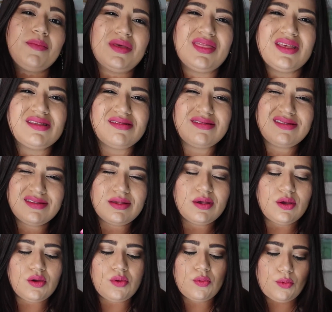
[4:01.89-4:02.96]
but this is
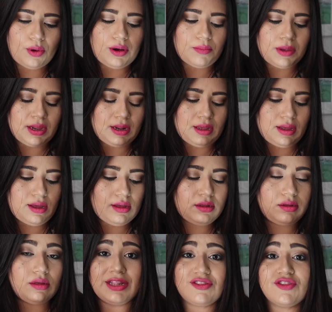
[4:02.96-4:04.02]
where I'm getting at.
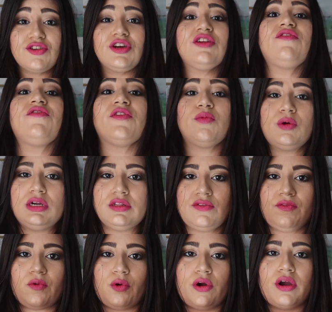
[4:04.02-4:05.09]
It's good for what it's
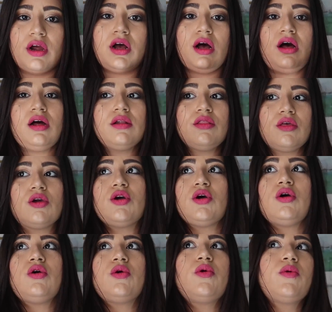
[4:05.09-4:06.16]
for, on the
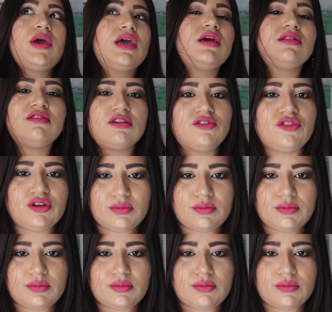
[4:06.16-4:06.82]
go, quick touch